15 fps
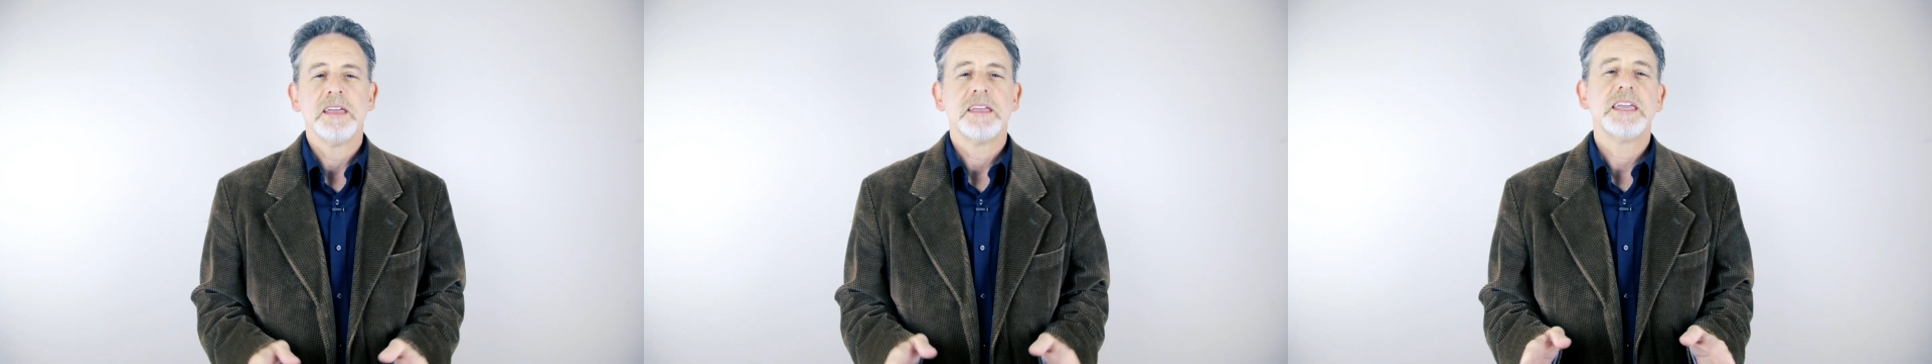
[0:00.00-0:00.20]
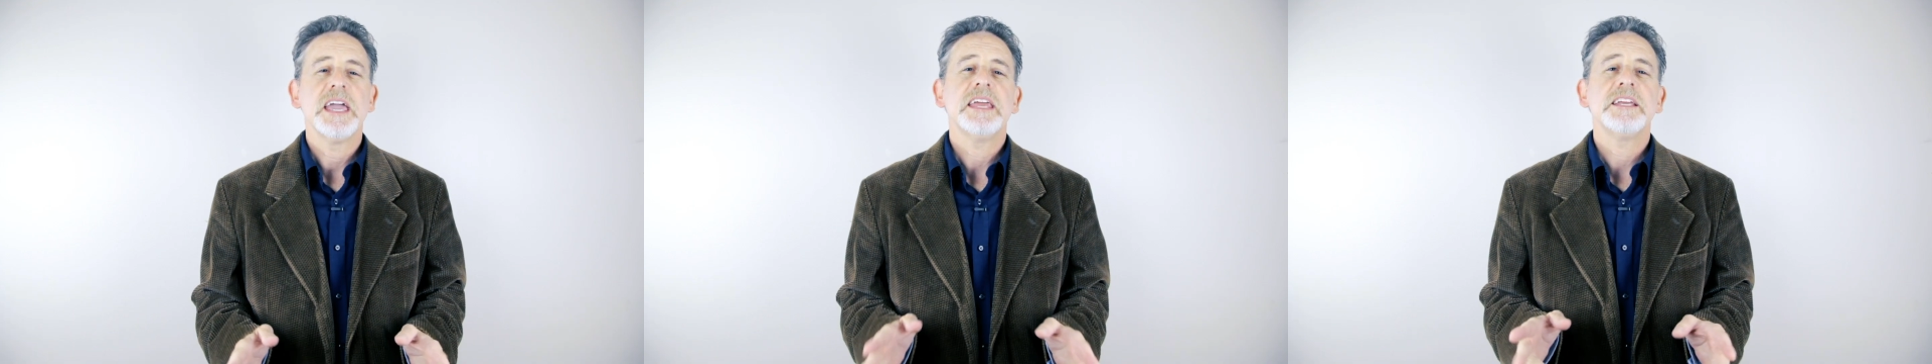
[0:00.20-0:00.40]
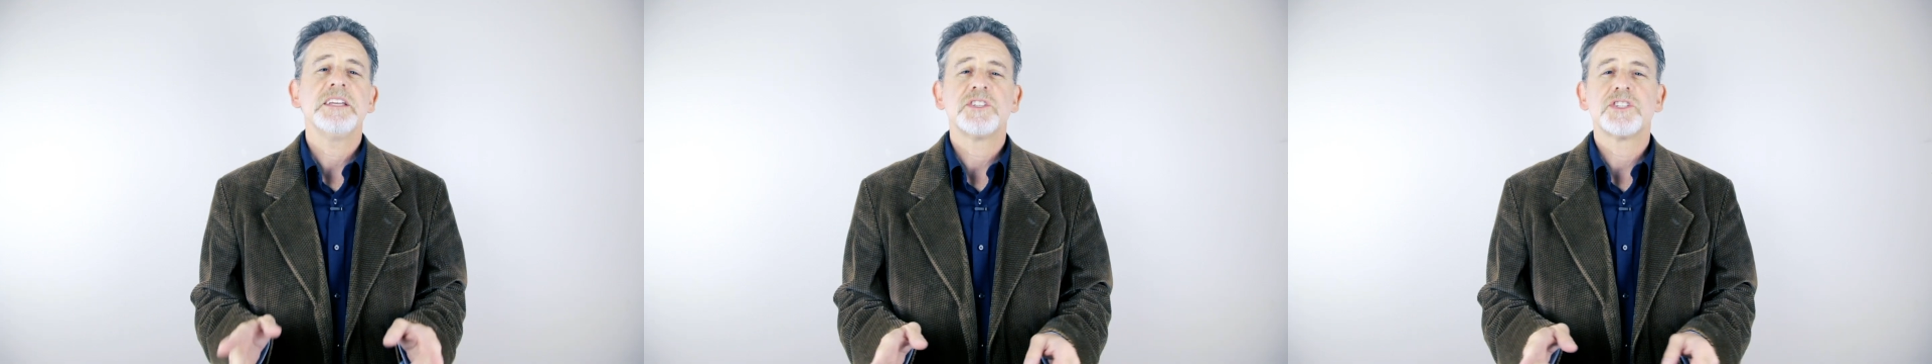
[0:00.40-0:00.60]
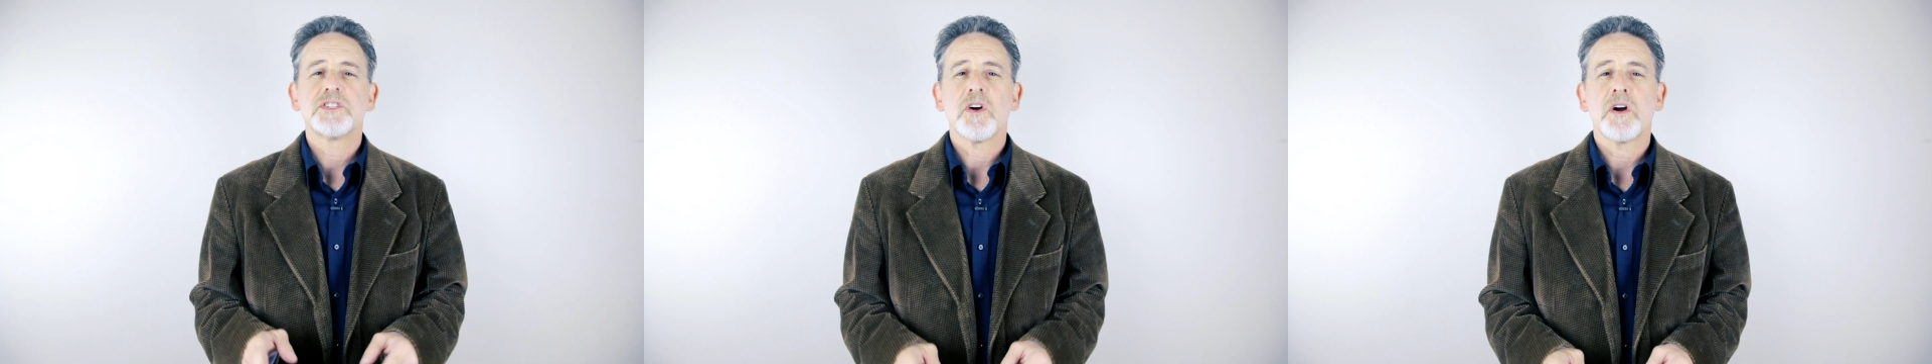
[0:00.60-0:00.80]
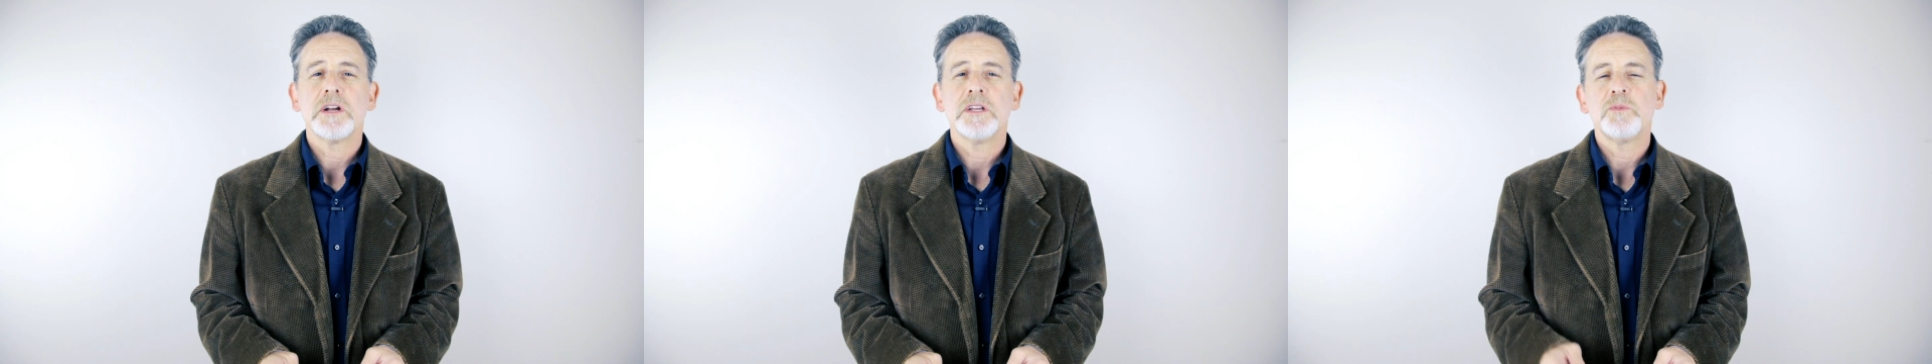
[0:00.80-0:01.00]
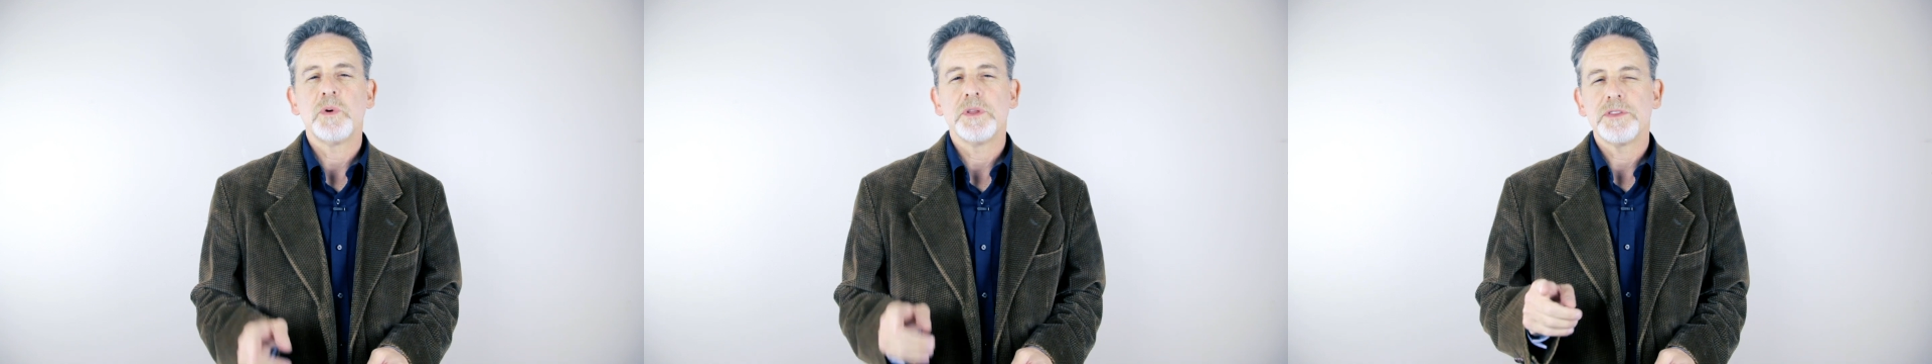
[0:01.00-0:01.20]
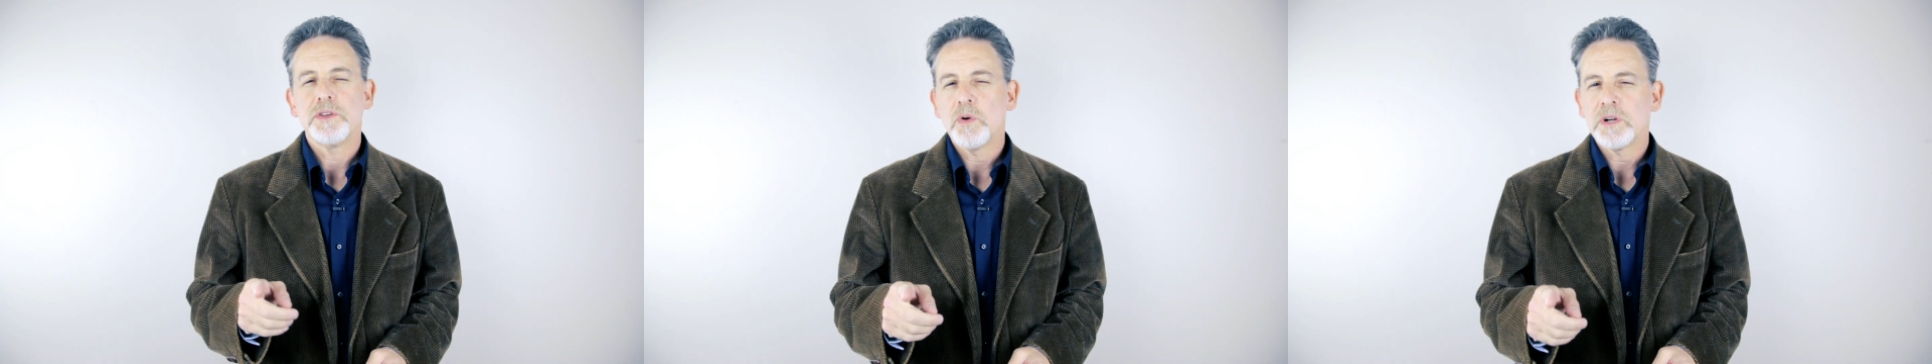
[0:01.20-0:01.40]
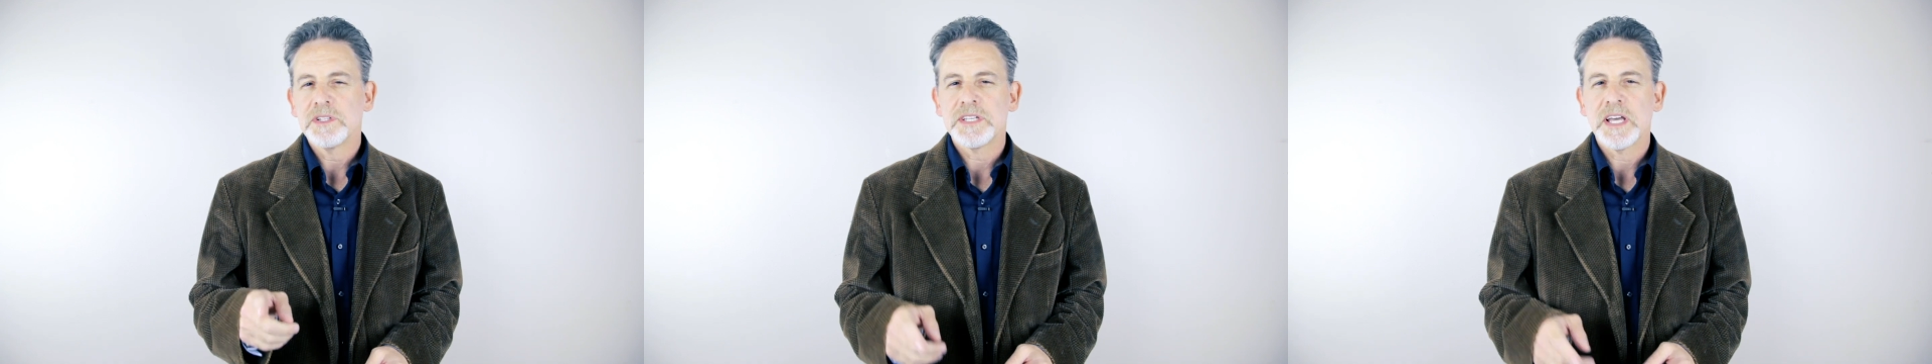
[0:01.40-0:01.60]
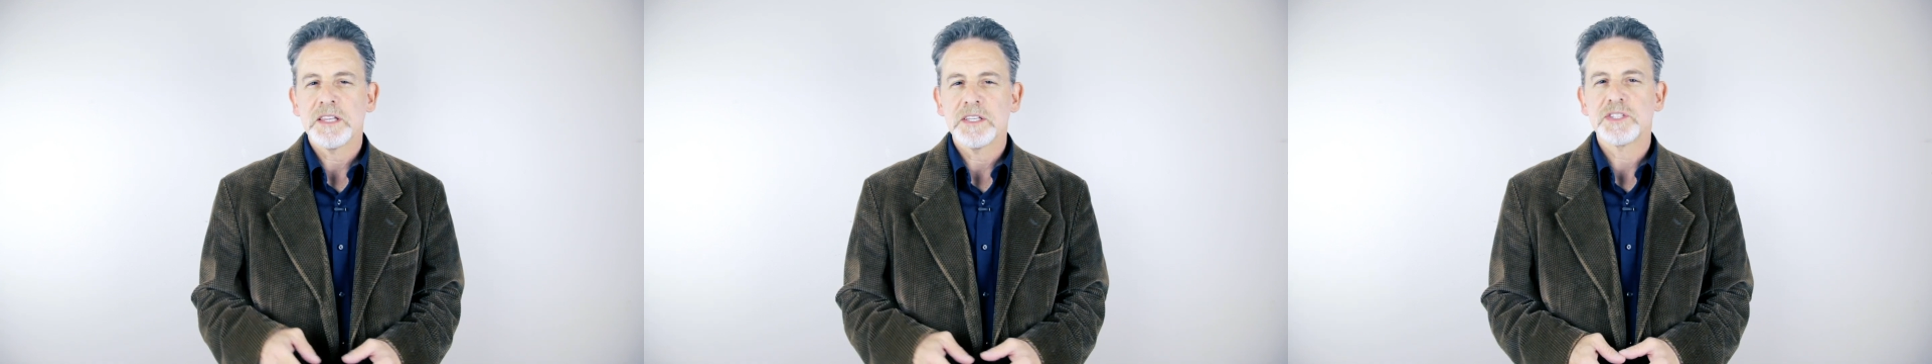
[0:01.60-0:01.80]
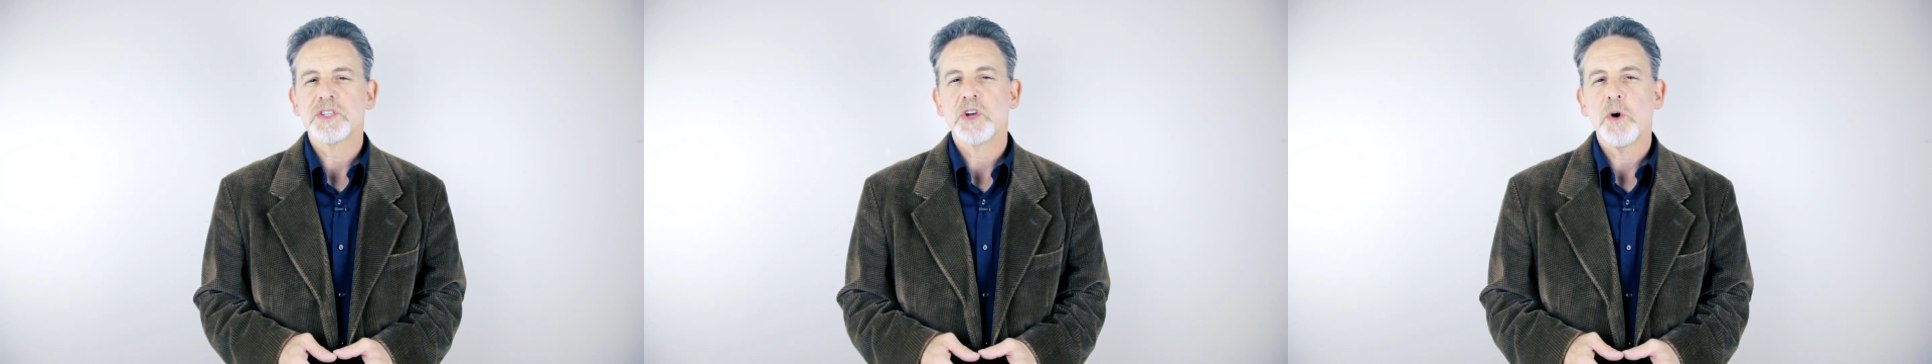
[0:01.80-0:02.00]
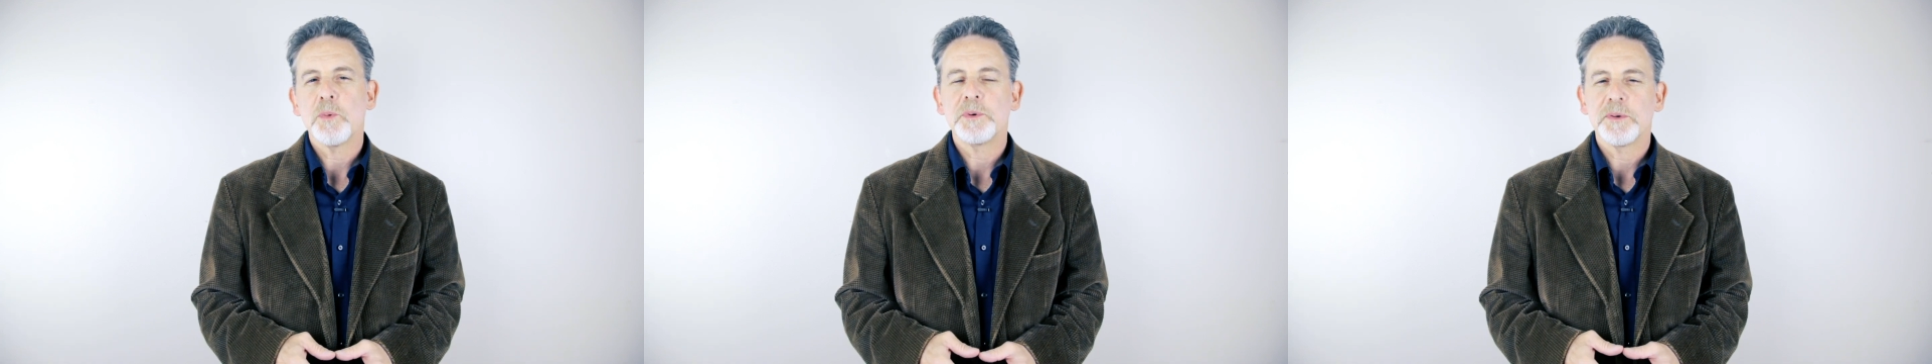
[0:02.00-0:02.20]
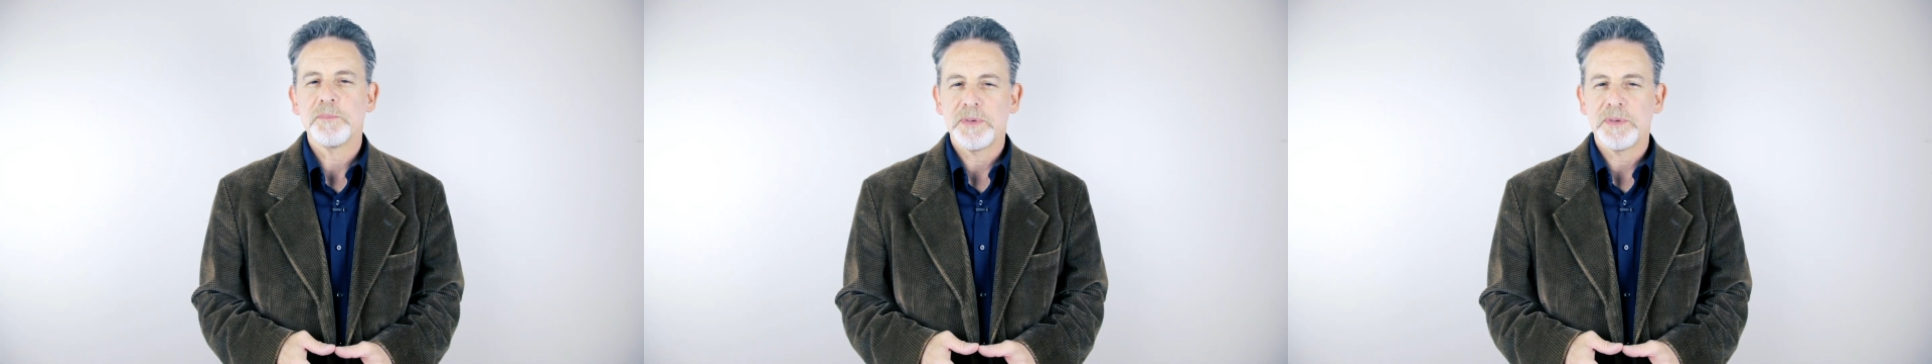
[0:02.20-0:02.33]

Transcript: Getting started with your telescope can